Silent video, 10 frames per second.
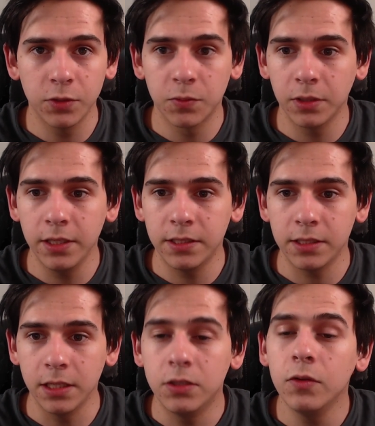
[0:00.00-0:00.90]
was
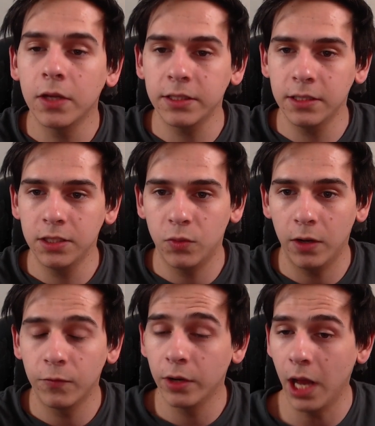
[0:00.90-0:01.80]
released in
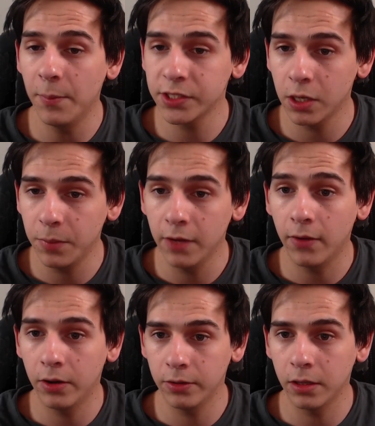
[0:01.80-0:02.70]
2012 for an MSRP of
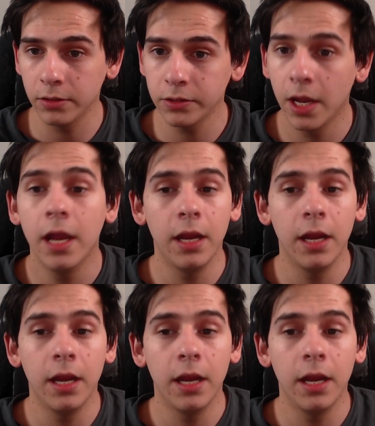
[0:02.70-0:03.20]
$100.